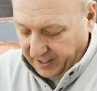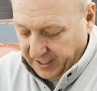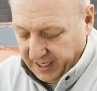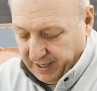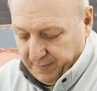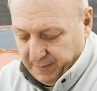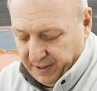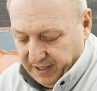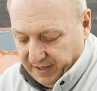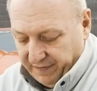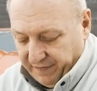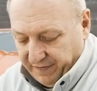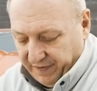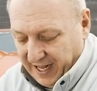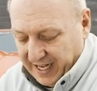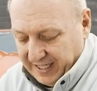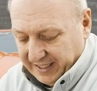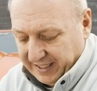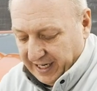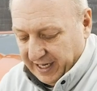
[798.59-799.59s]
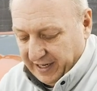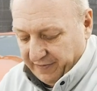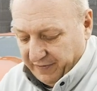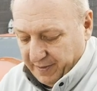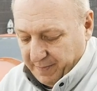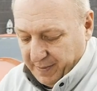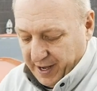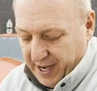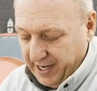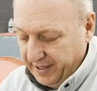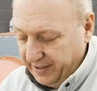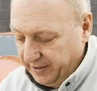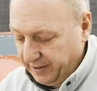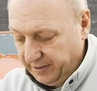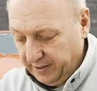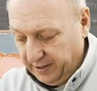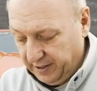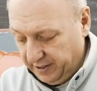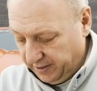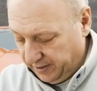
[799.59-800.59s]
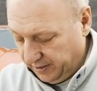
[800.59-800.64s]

keeping the flat side of the panel